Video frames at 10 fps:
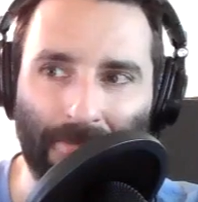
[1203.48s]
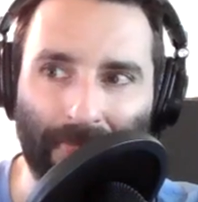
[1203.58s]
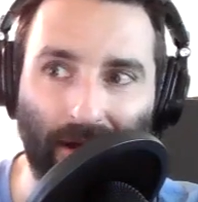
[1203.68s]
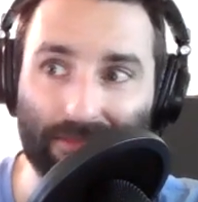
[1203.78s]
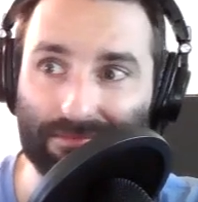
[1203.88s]

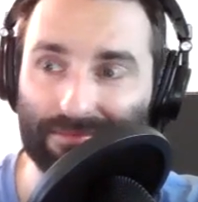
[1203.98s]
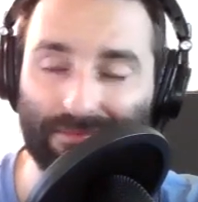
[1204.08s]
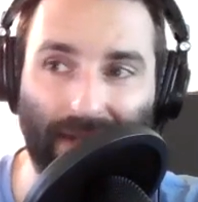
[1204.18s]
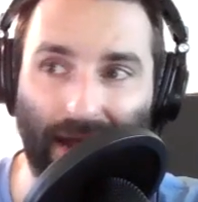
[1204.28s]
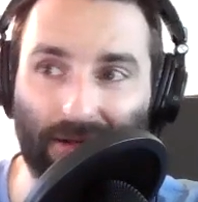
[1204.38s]
are
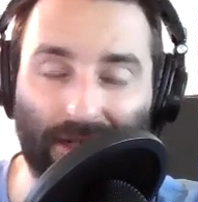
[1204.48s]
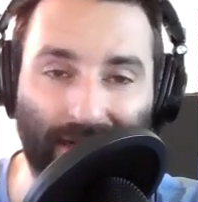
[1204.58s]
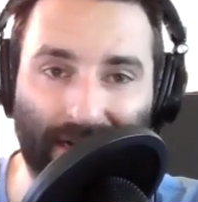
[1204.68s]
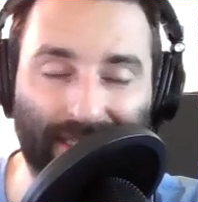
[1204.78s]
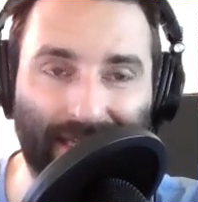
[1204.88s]
out on a
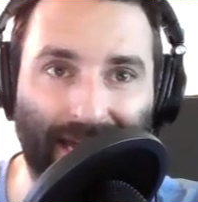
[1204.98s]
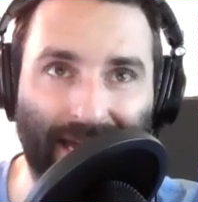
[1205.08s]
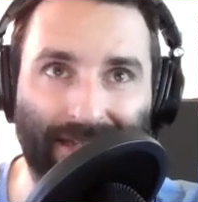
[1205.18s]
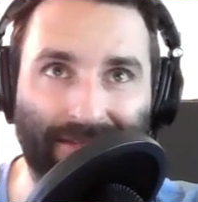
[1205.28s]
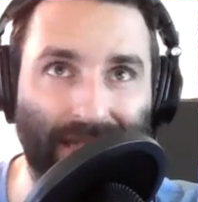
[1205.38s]
nice day,